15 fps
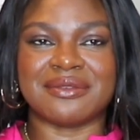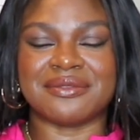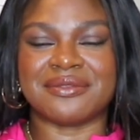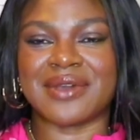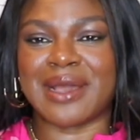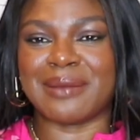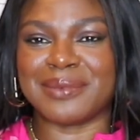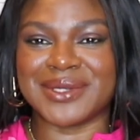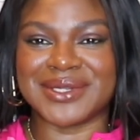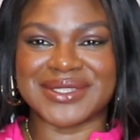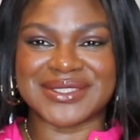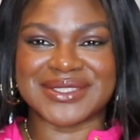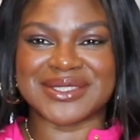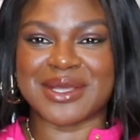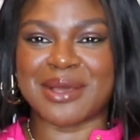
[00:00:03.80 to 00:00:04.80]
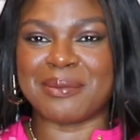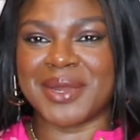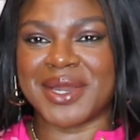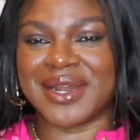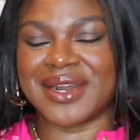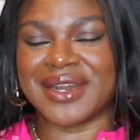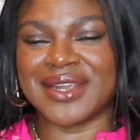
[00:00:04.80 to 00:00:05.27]
a fabulous
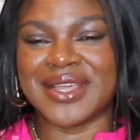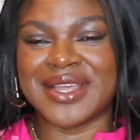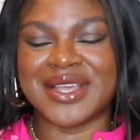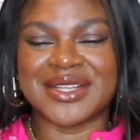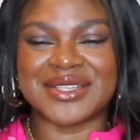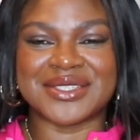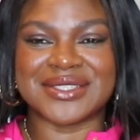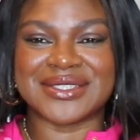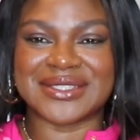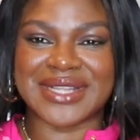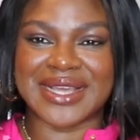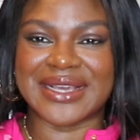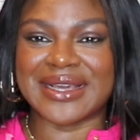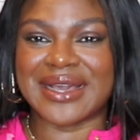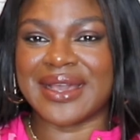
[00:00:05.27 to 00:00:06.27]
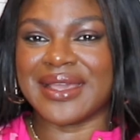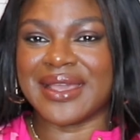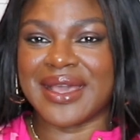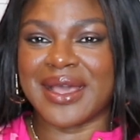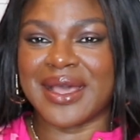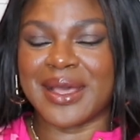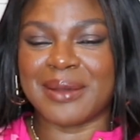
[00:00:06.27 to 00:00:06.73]
summer, just like I
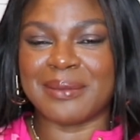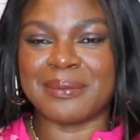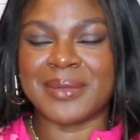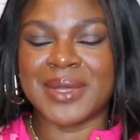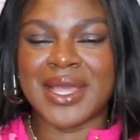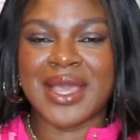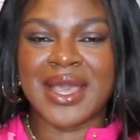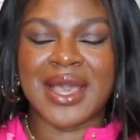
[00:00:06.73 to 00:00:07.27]
am.